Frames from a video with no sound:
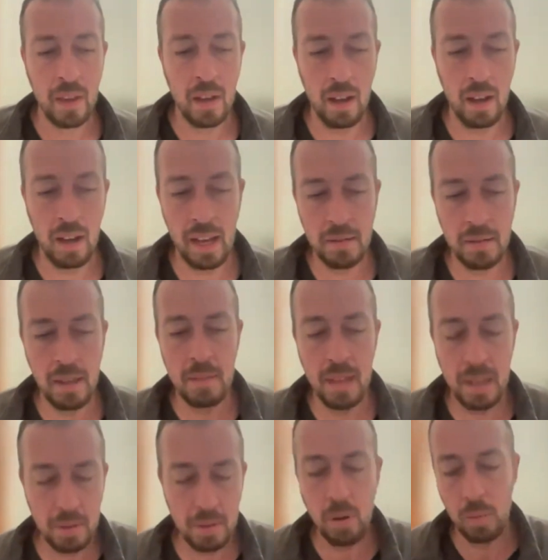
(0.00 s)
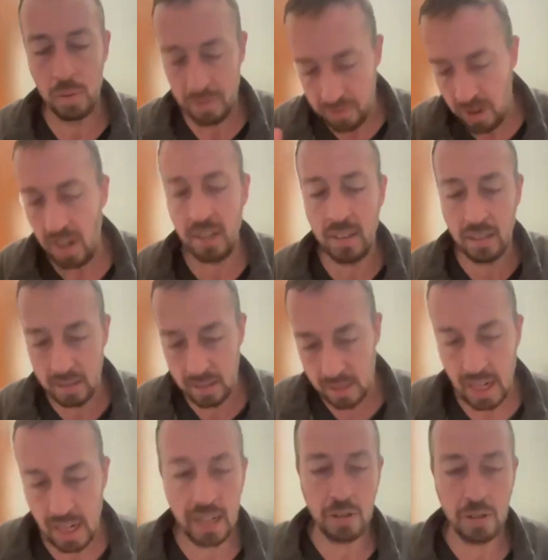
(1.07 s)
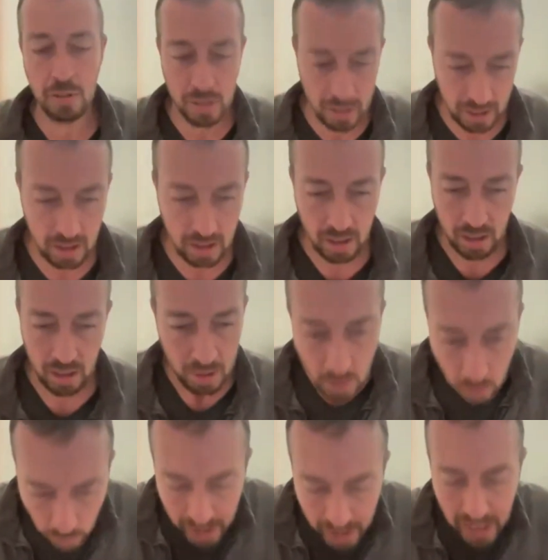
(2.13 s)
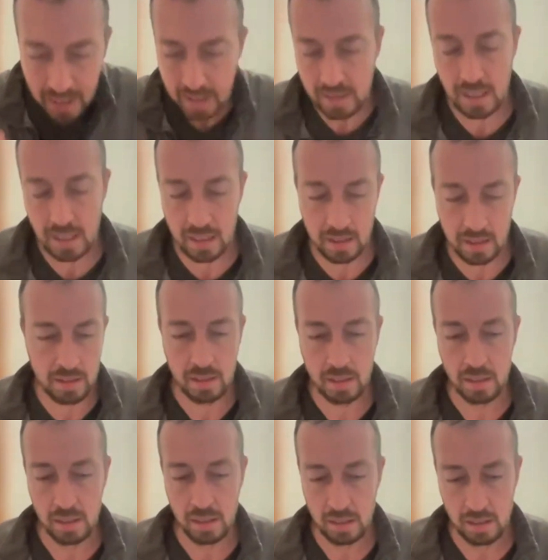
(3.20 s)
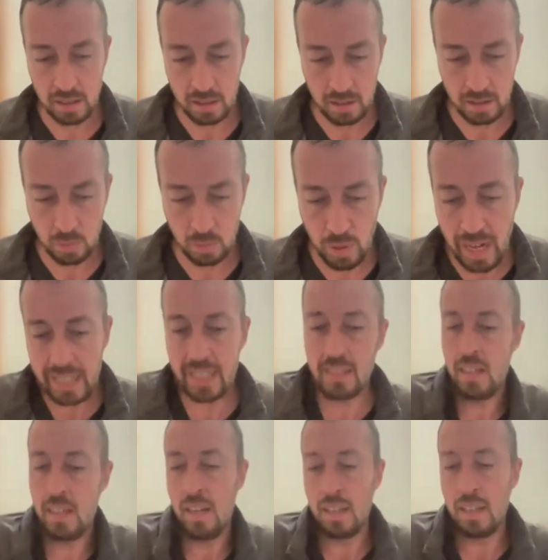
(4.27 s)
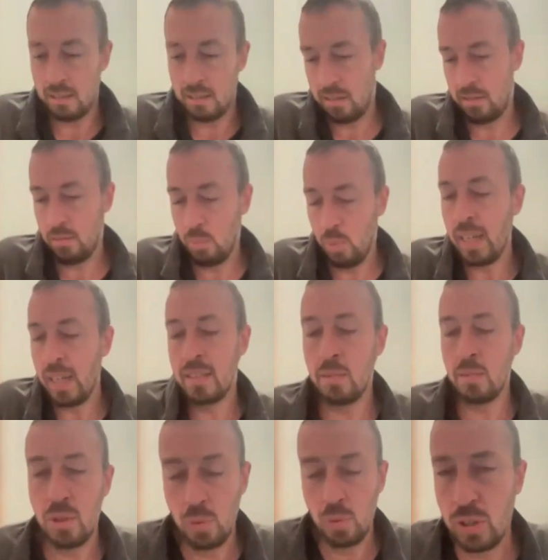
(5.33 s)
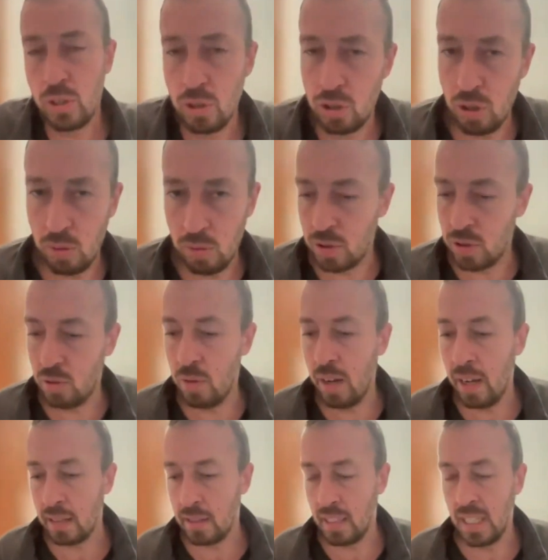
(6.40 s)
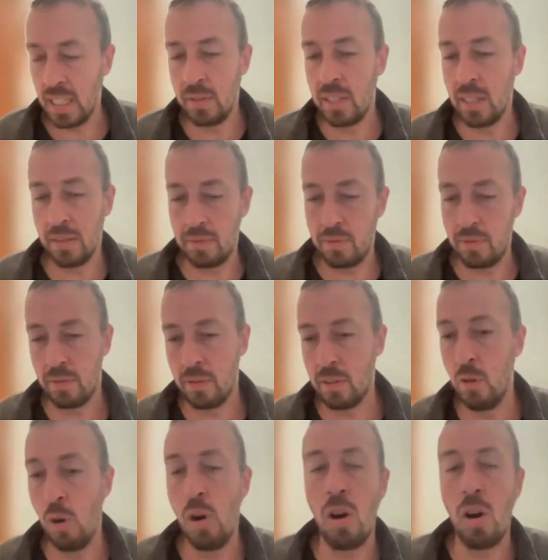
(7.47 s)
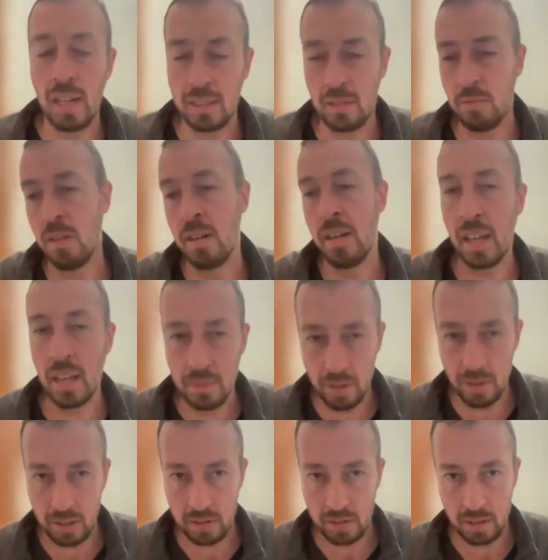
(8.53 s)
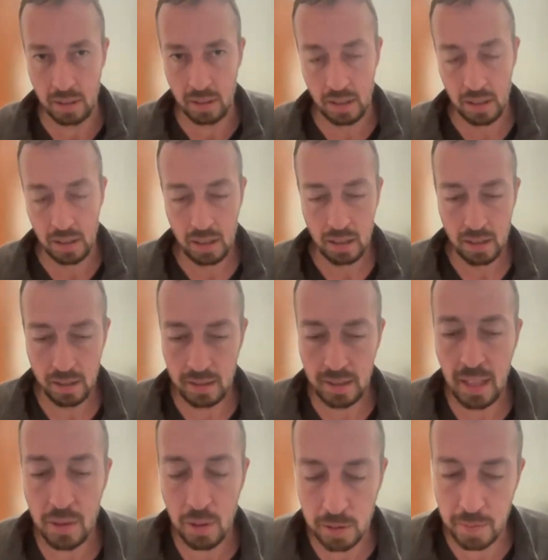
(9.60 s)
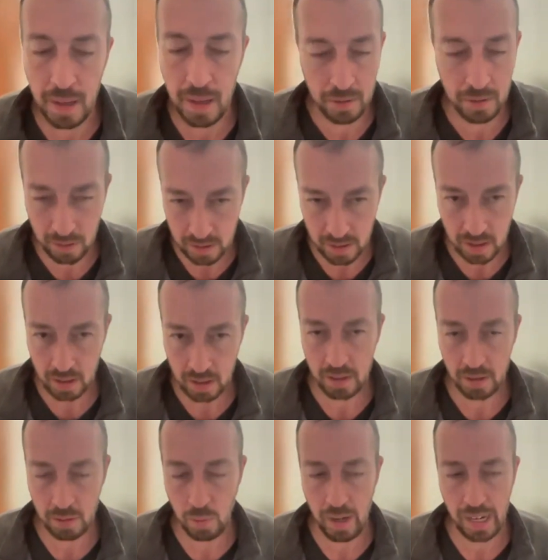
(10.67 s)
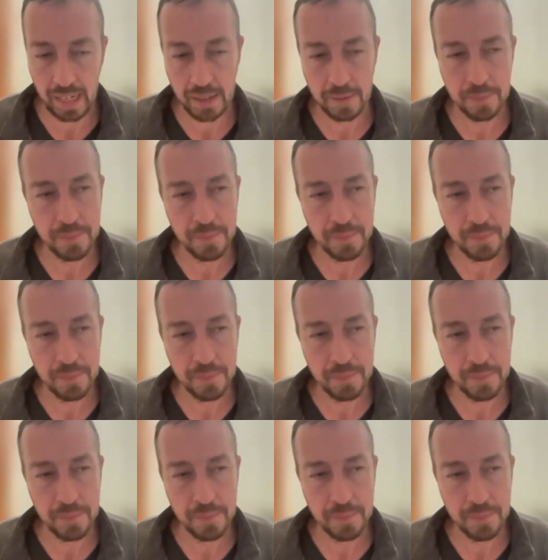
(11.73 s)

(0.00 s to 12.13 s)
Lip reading: And maybe what we find is that actually we, in a sense, recognize ways in which we should show restraint, even if the law hasn't run ahead of us to set those boundaries in a clear way.